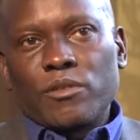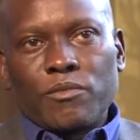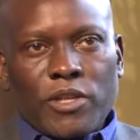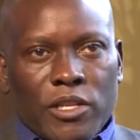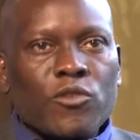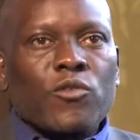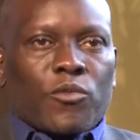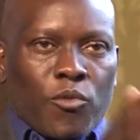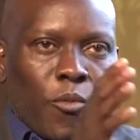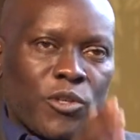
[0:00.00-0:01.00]
then you
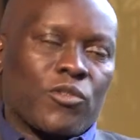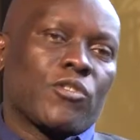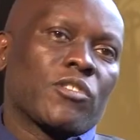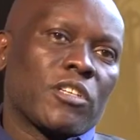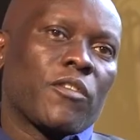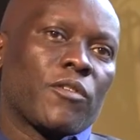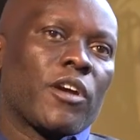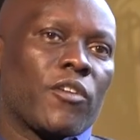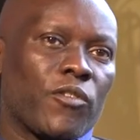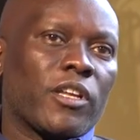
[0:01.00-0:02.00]
go pursue it yourself,
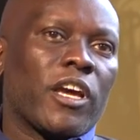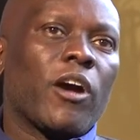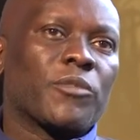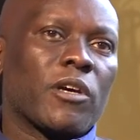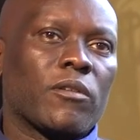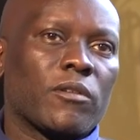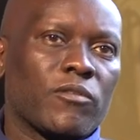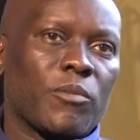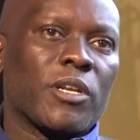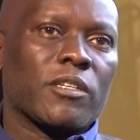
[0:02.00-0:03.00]
really helps out
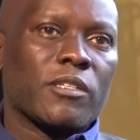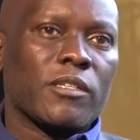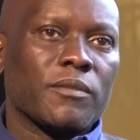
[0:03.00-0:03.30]
tremendously.